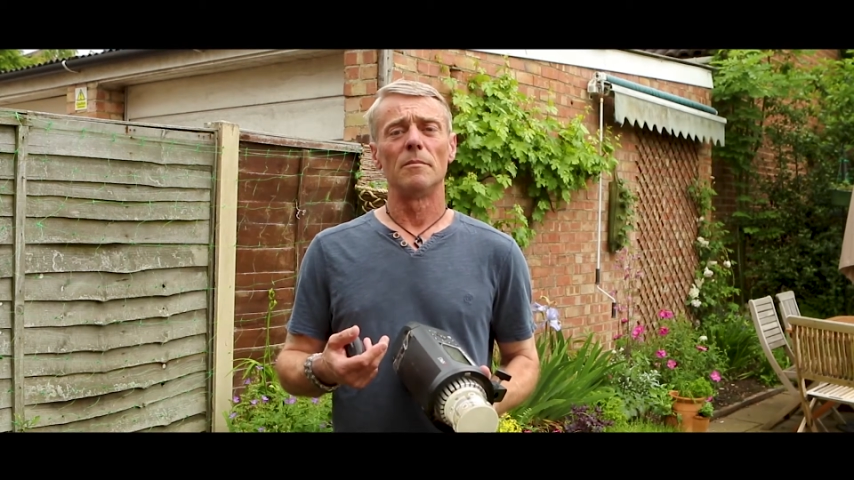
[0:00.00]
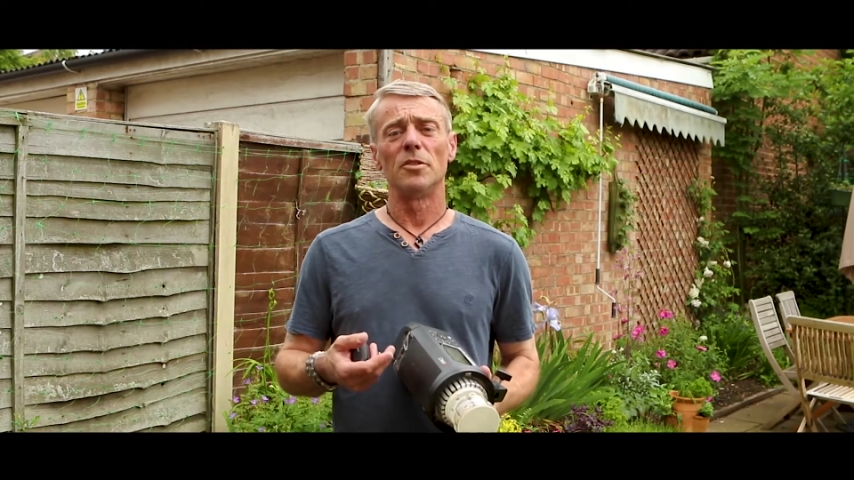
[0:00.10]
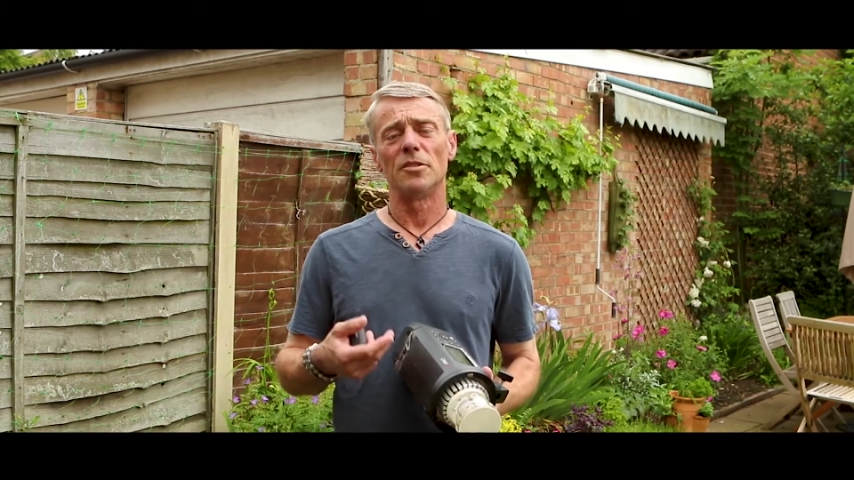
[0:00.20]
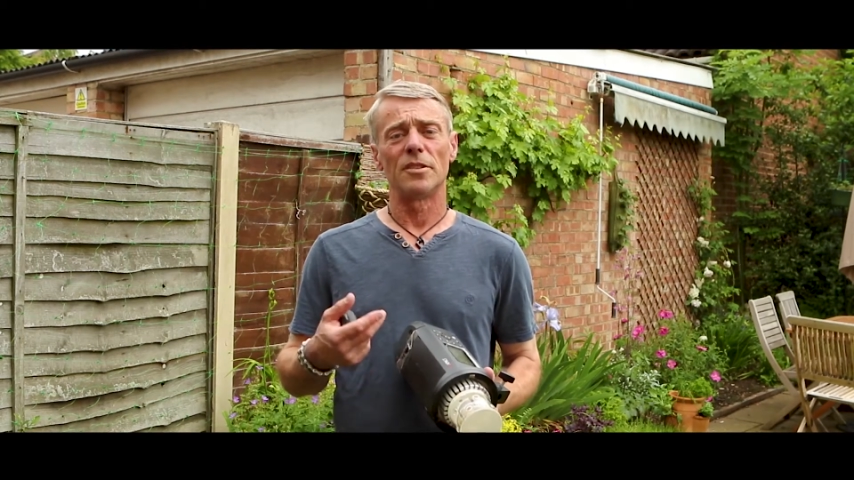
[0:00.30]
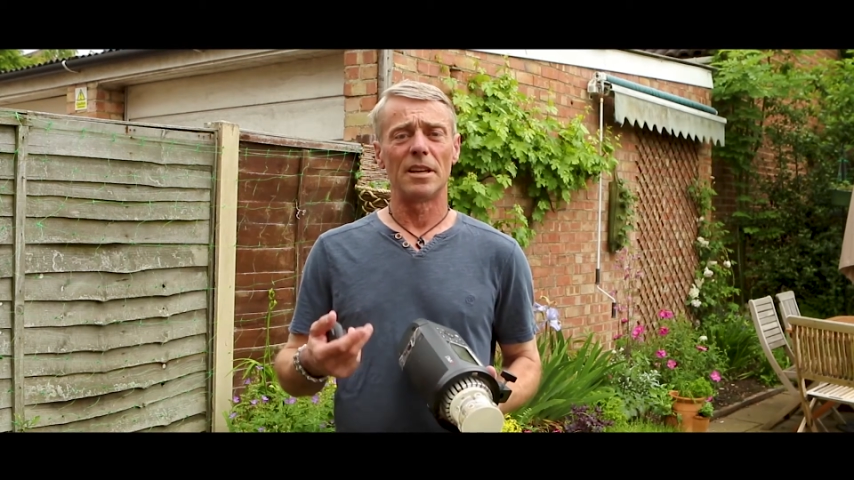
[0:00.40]

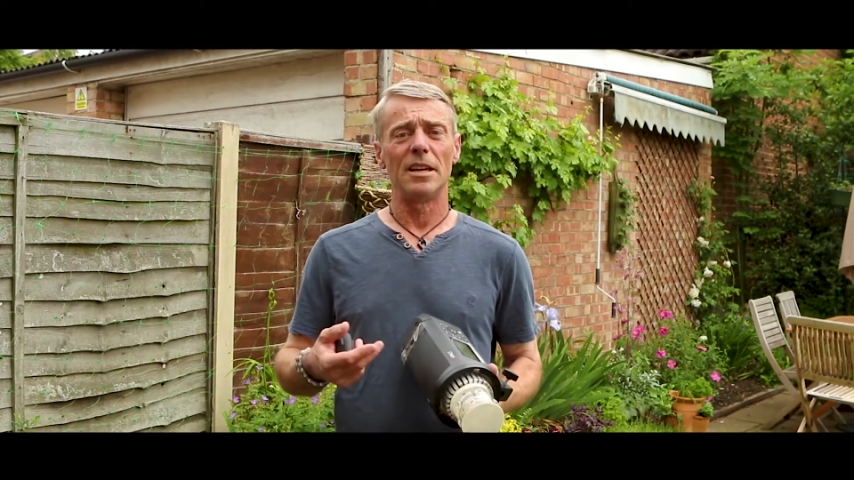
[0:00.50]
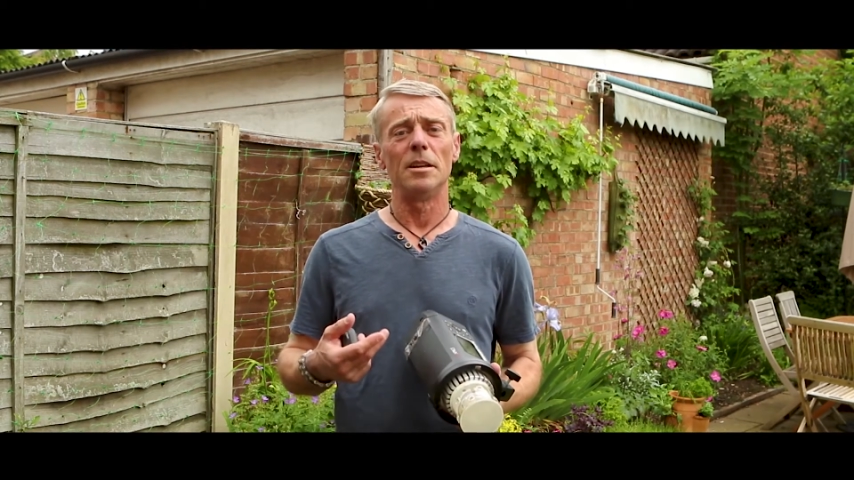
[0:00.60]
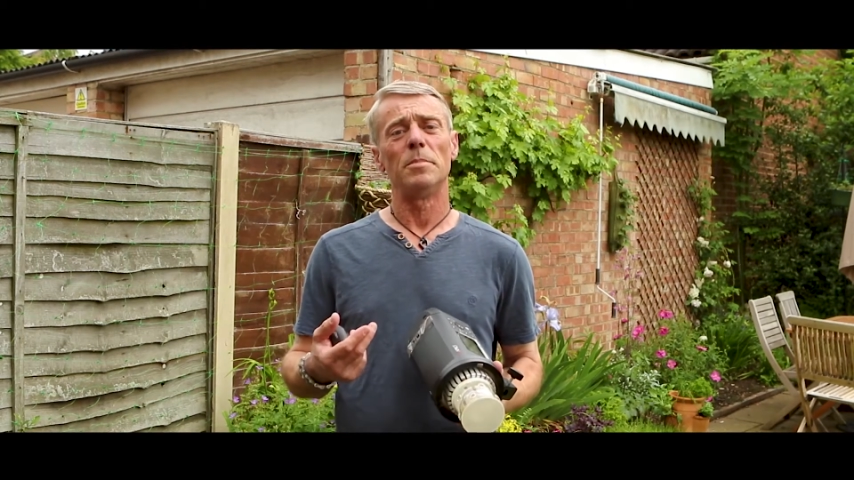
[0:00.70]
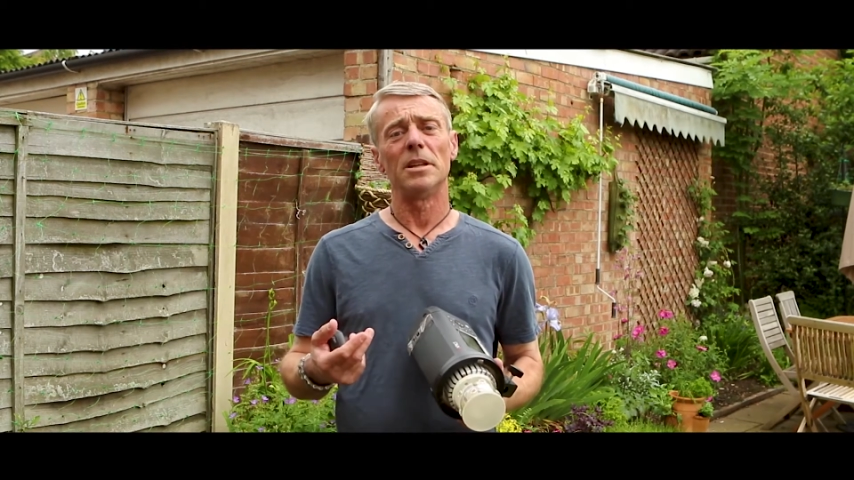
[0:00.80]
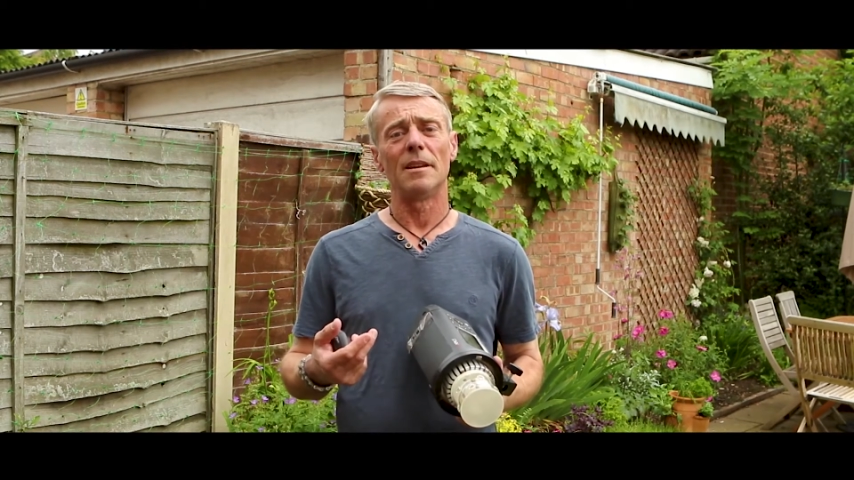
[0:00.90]
just to
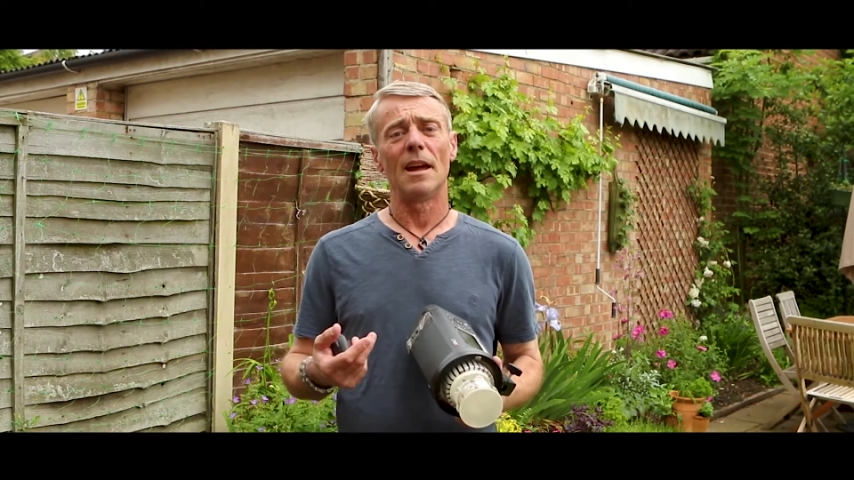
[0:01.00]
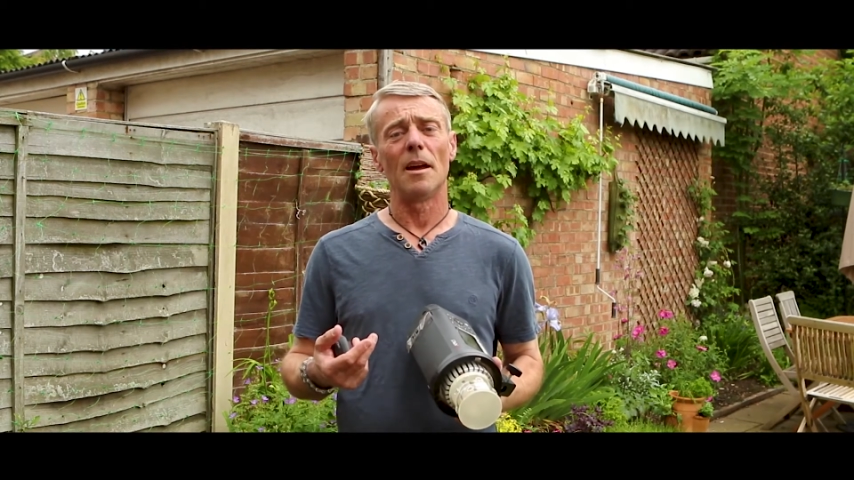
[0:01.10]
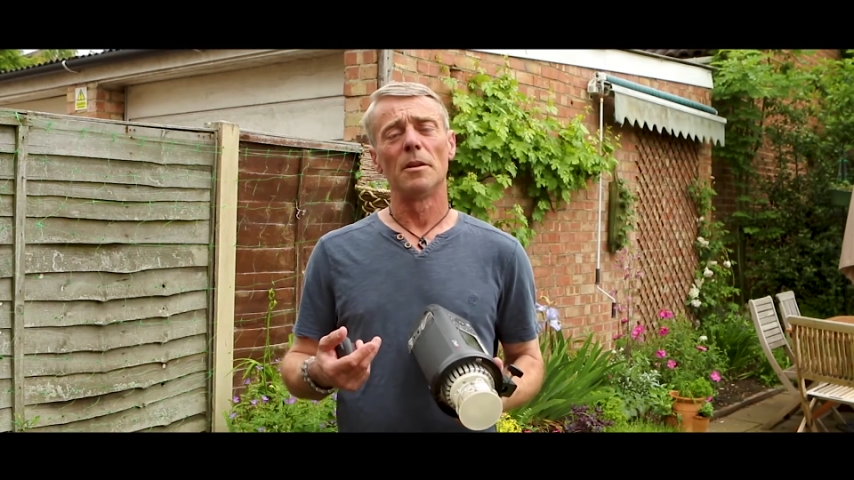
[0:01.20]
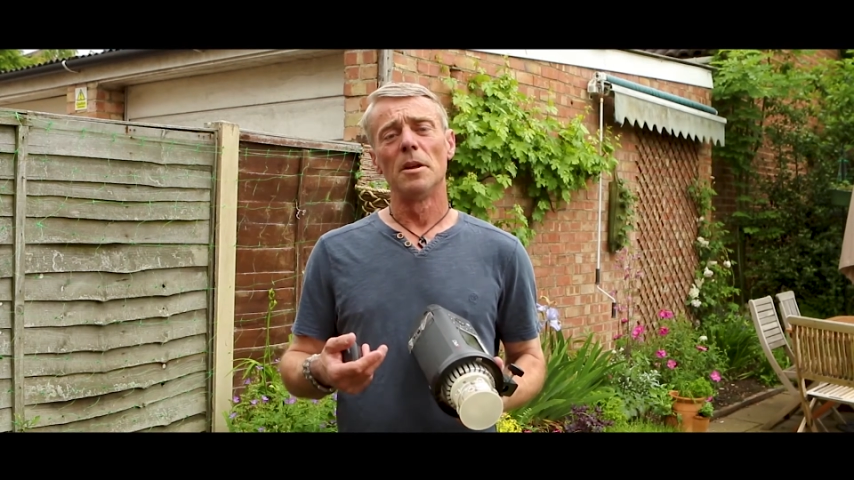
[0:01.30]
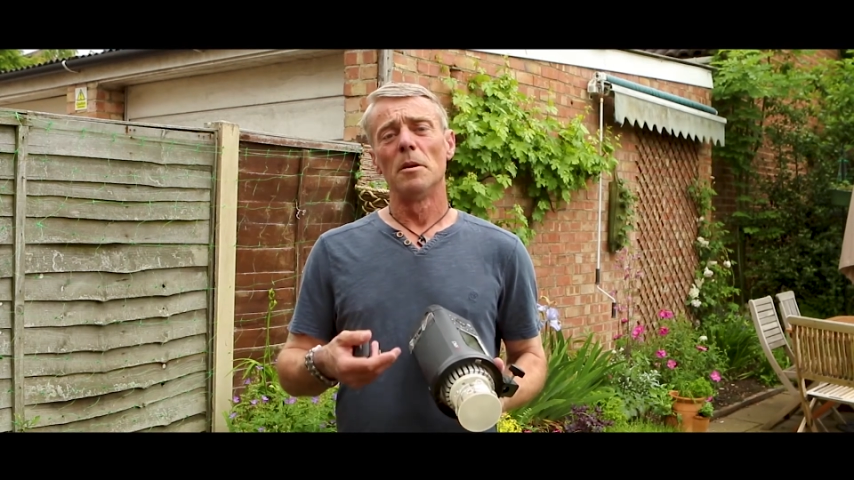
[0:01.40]
keep it
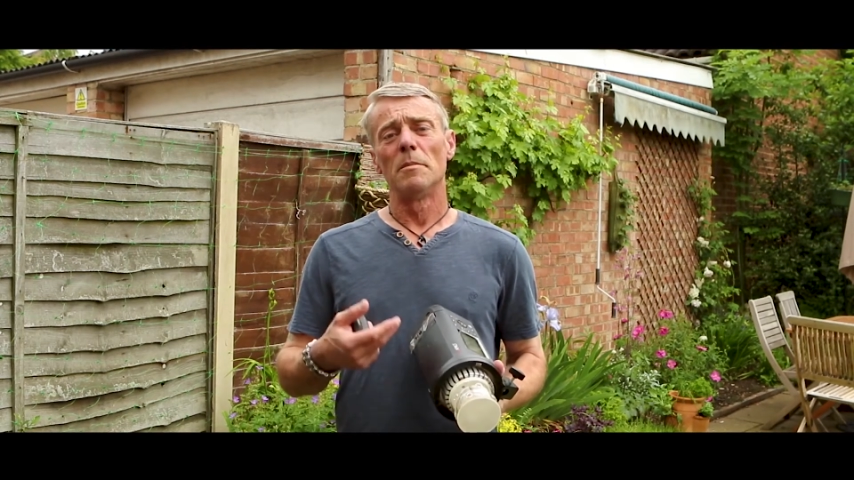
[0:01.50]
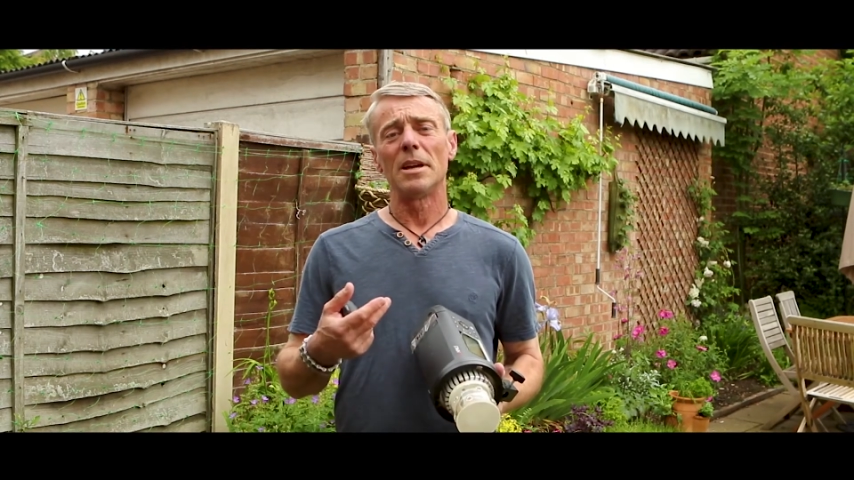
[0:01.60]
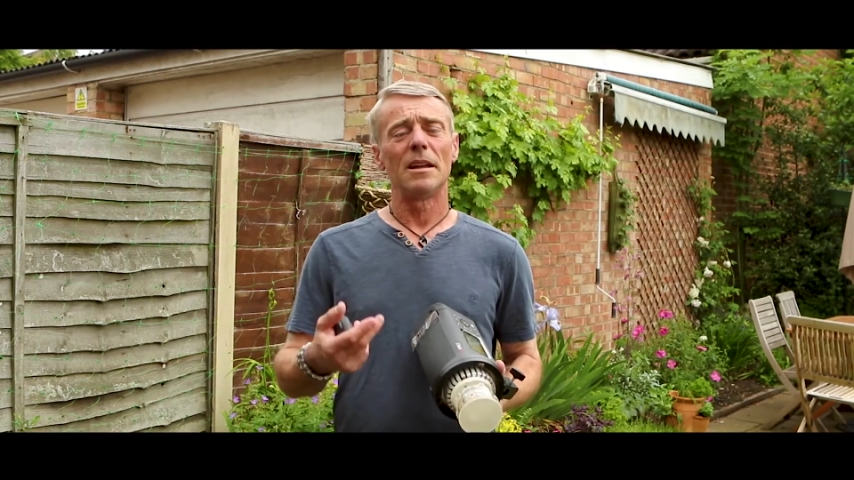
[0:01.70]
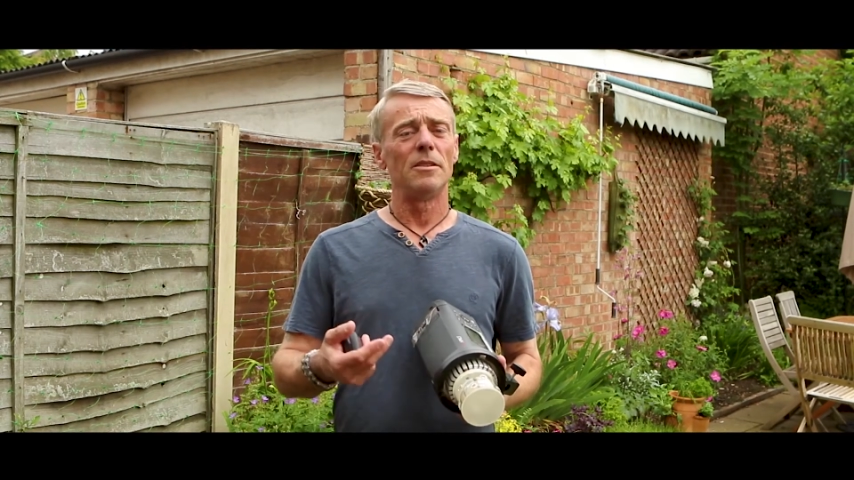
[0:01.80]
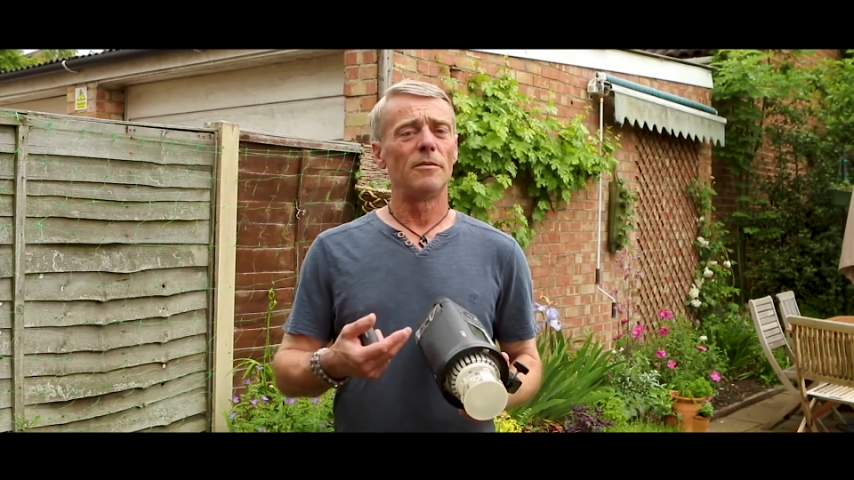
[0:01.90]
down. But
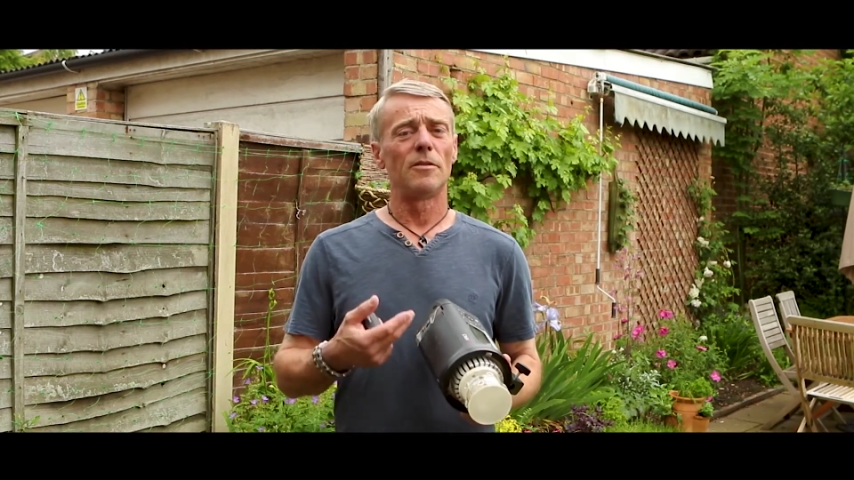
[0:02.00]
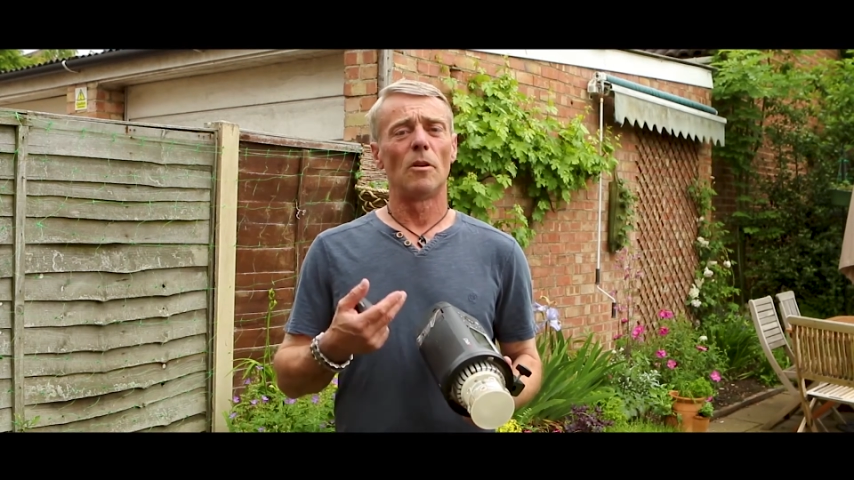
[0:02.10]
again, you've